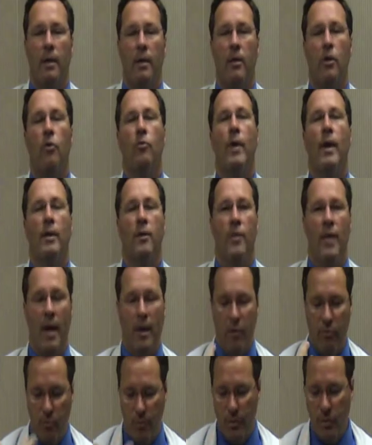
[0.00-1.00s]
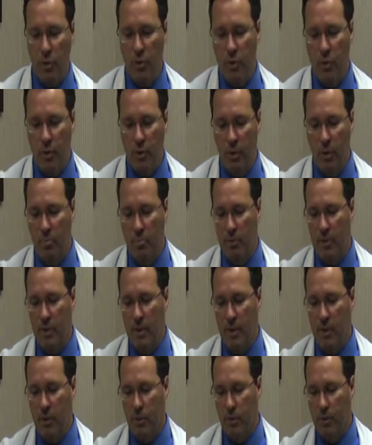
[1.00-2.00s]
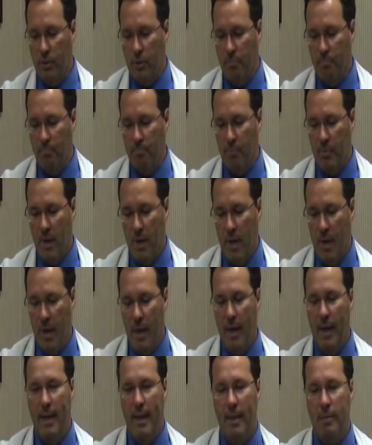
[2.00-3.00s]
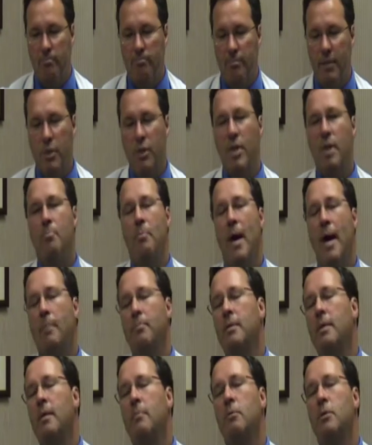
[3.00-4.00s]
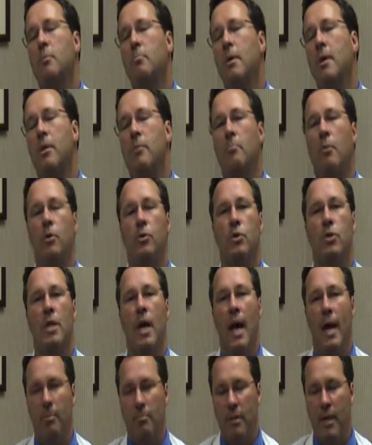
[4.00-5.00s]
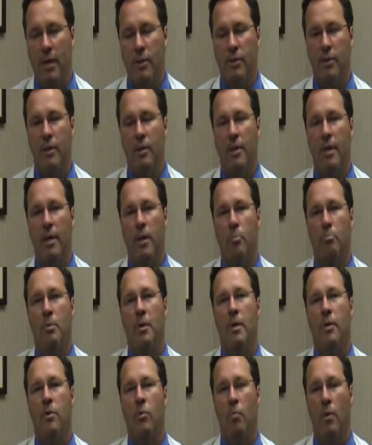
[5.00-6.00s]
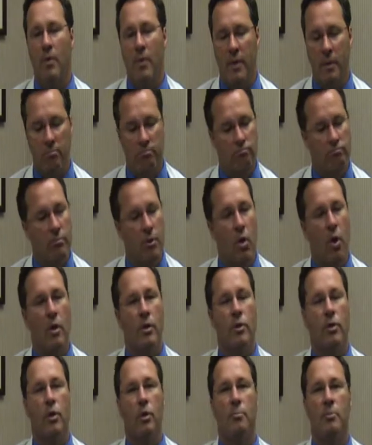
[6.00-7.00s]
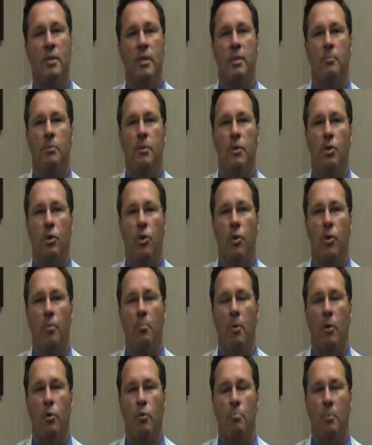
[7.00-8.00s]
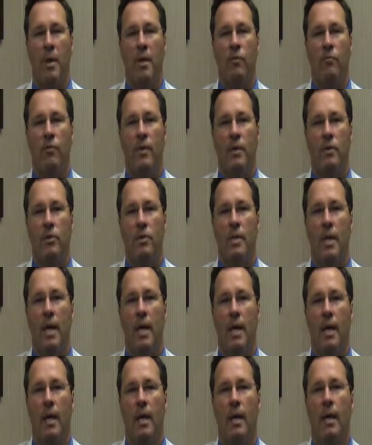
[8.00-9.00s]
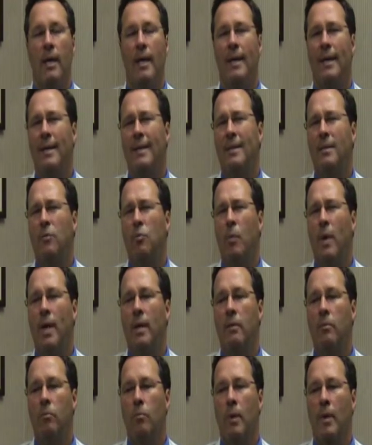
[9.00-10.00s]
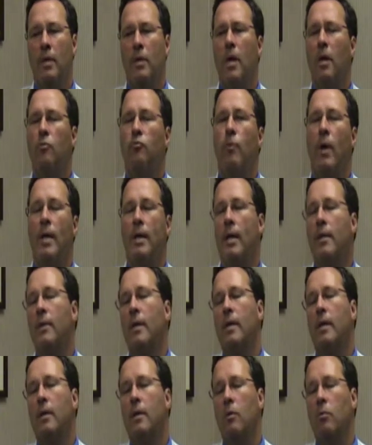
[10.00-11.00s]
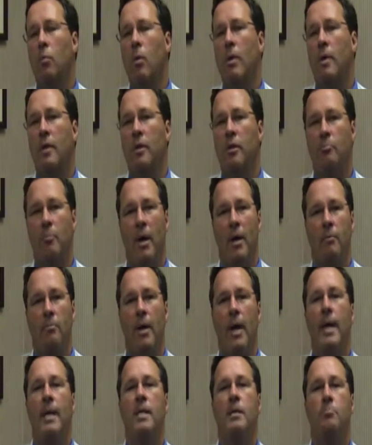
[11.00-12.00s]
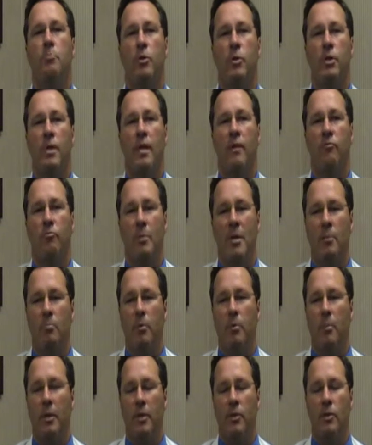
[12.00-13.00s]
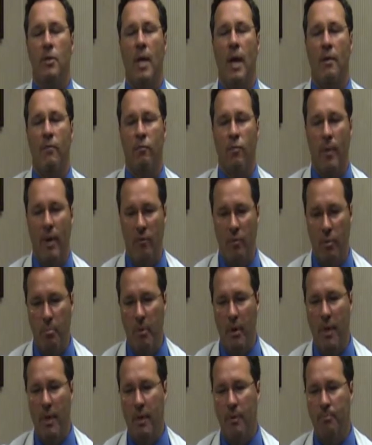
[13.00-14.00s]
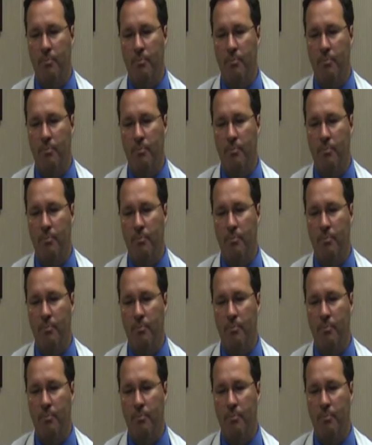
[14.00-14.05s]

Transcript: correct that through surgical procedures. The CPAP seems to be the most time-tested therapy, the one that long-term seems to show the most benefits. When done right, I think it can work in about 80% of people, but it's not for everybody.